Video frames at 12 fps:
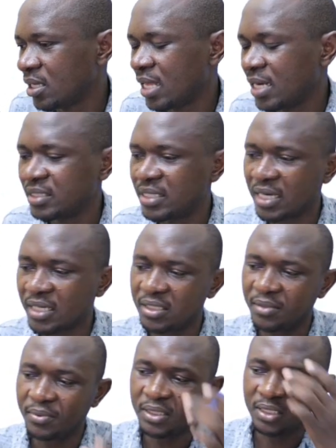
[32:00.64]
That is the
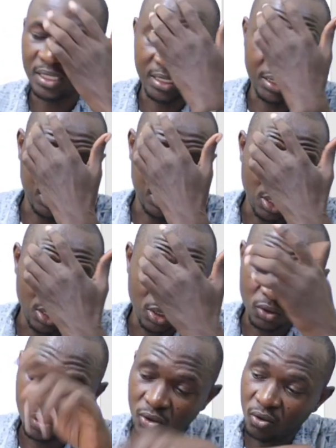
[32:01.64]
activity rate.
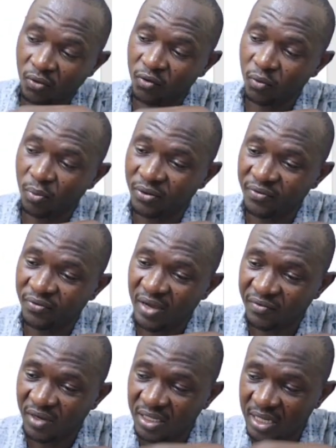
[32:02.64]
We'll talk of
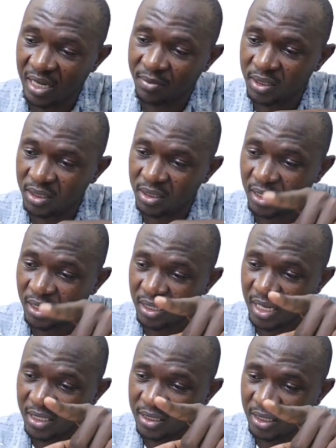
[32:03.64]
2.58 times, and
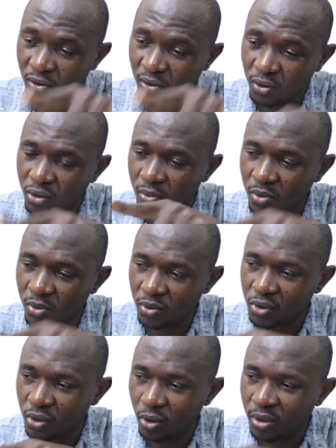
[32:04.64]
that is the cost of goods
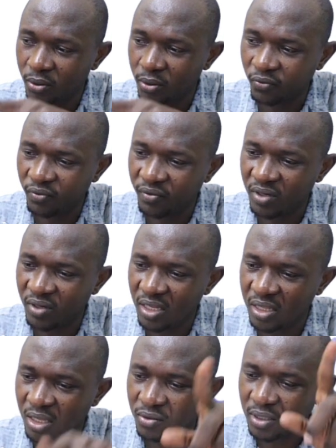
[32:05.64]
sold,
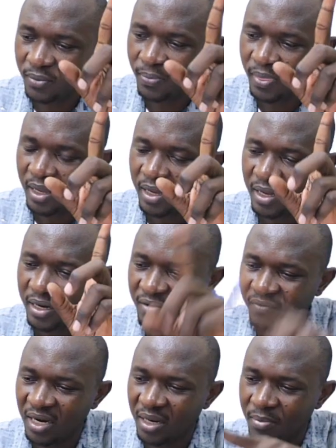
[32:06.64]
258,000,
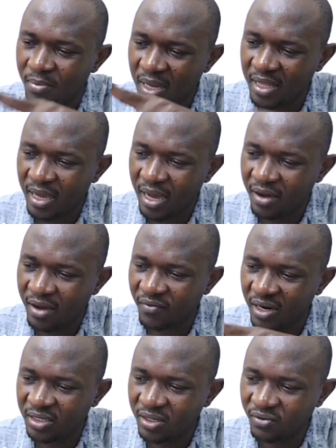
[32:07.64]
divided by the
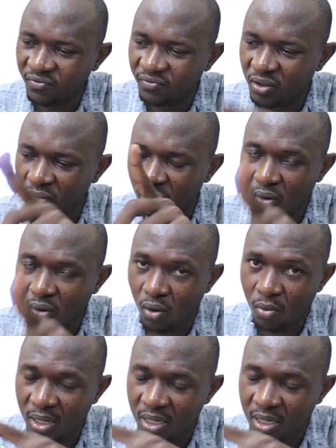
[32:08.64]
average inventory
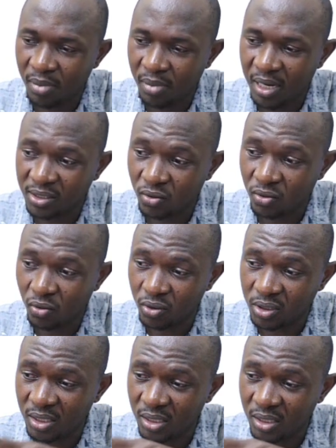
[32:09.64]
opening plus
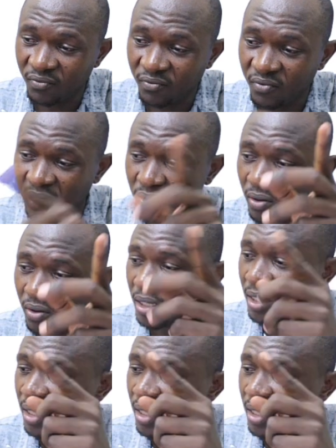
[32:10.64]
closing inventory,